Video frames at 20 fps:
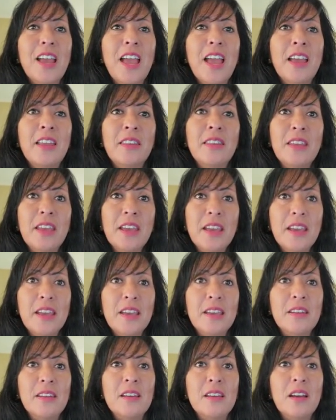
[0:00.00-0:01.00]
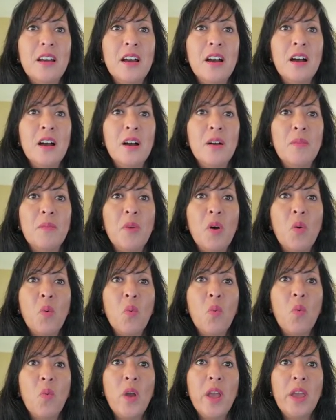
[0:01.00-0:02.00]
And then
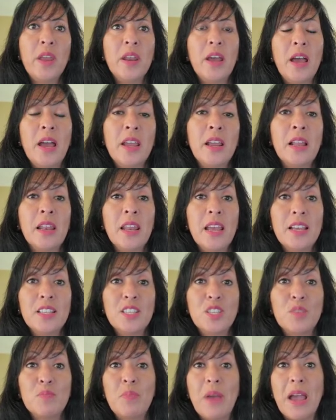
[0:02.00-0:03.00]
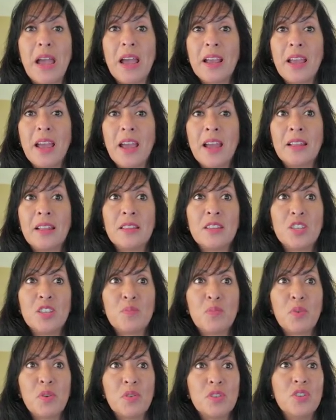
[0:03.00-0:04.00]
when I glance back at this
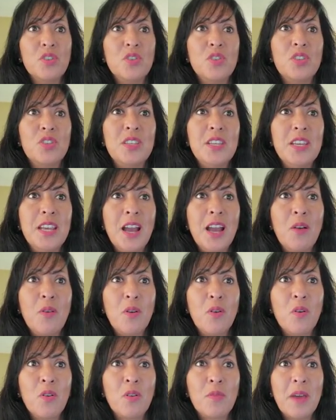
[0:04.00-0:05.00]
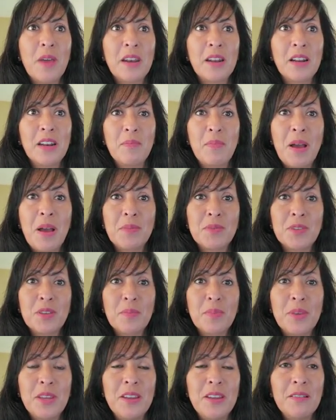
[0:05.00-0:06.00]
person, you see how it automatically pops
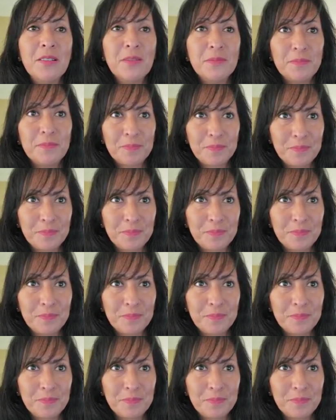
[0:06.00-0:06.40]
up here.